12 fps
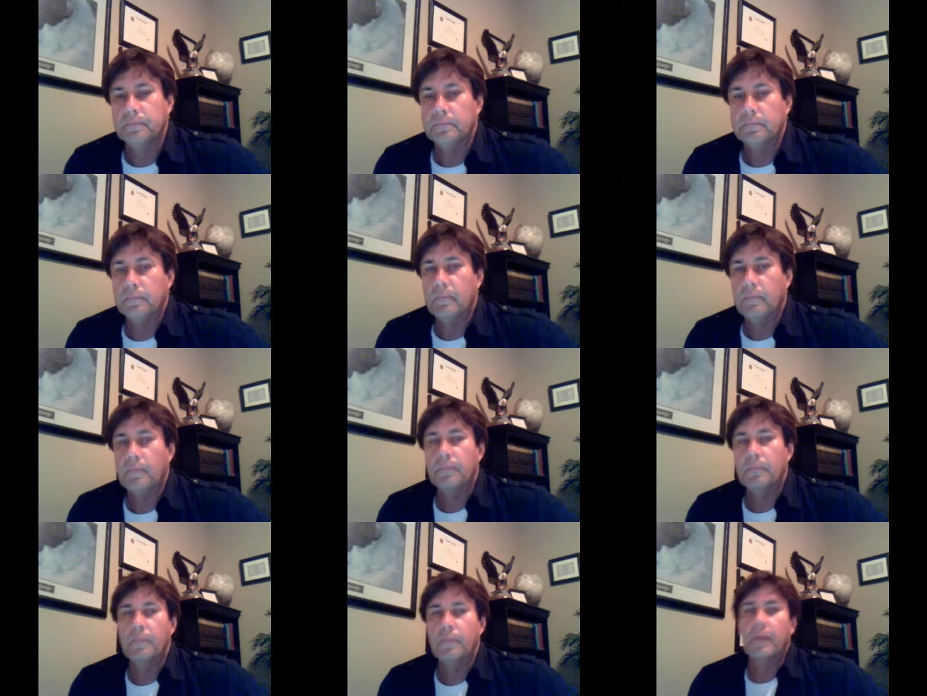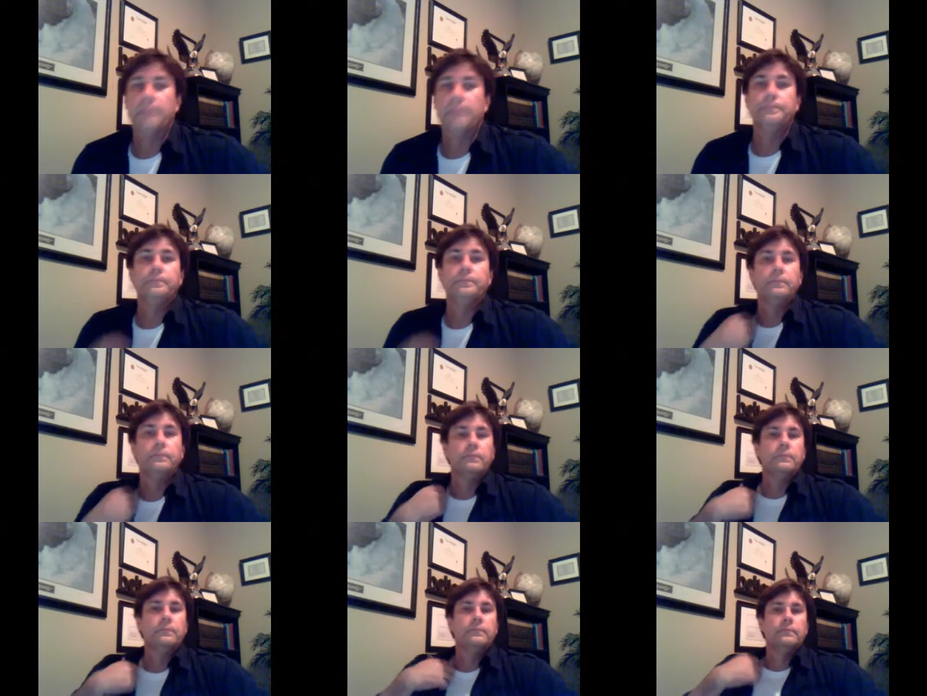
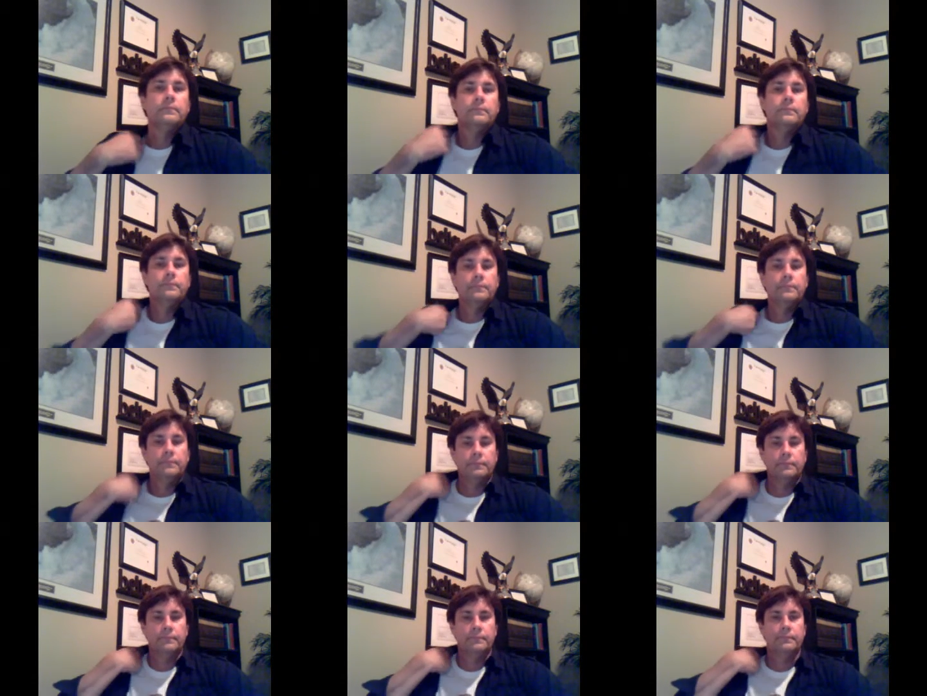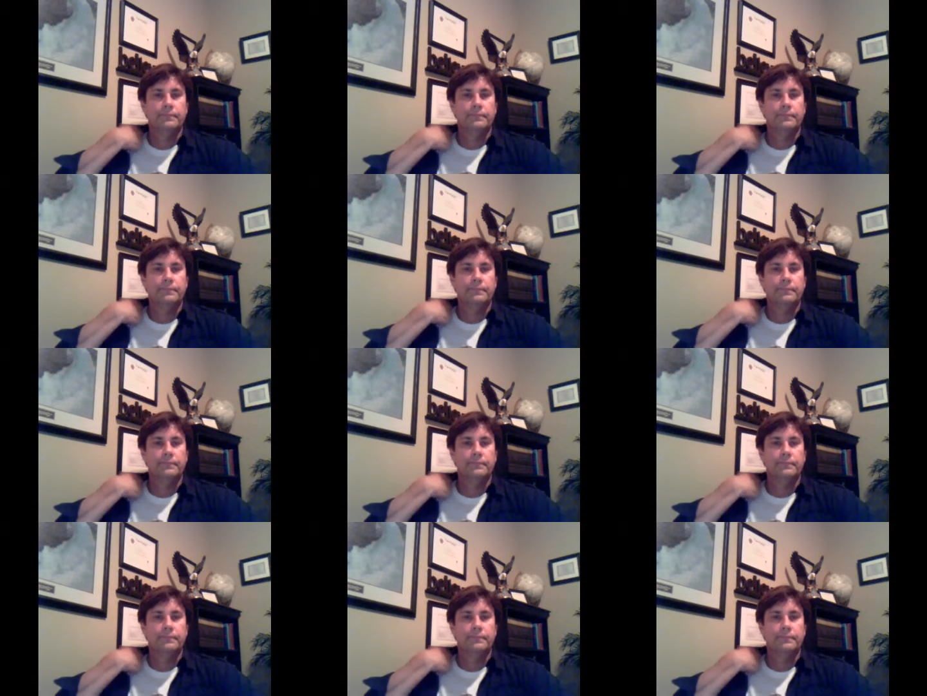Nobody speaks.